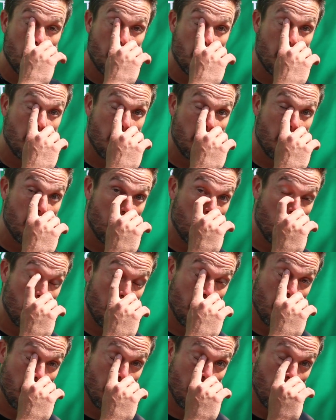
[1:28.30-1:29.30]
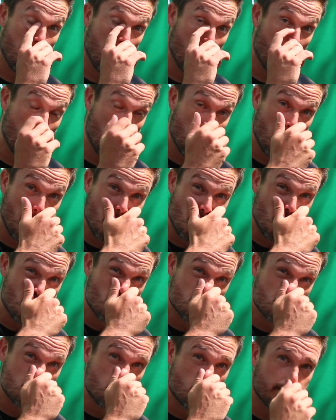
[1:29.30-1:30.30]
camp or throughout the season, using
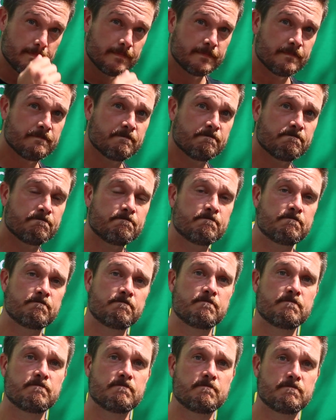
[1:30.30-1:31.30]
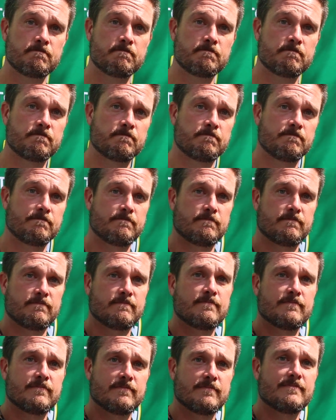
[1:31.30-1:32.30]
some of your regular guys on the scout
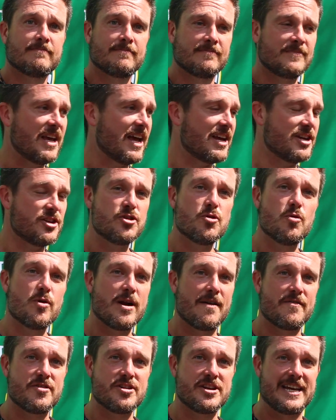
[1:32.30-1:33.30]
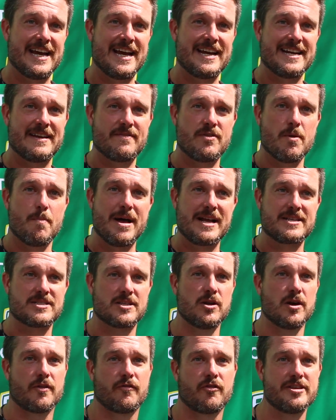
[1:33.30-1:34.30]
team? Yeah, you do whatever you can to give the
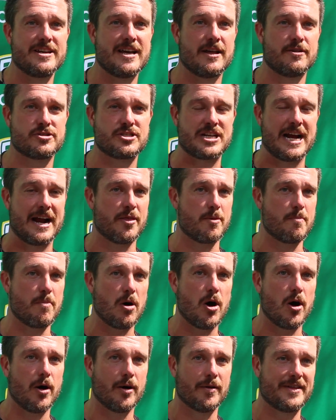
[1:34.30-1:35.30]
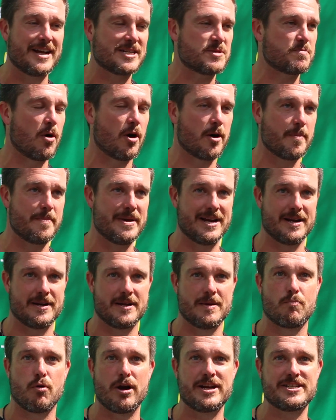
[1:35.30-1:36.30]
best look for the other side of the ball, and that's part of being
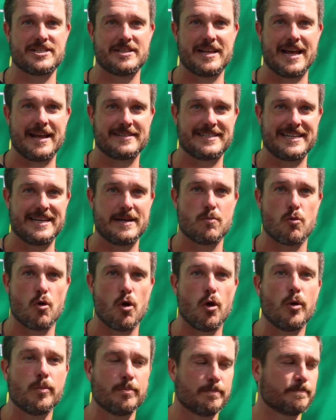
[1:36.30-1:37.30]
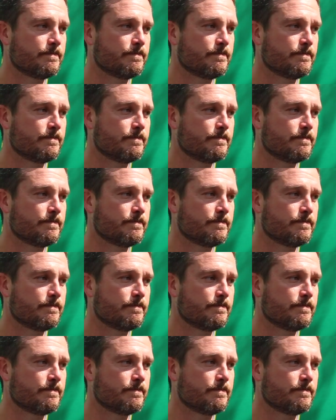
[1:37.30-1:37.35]
embracing that team role.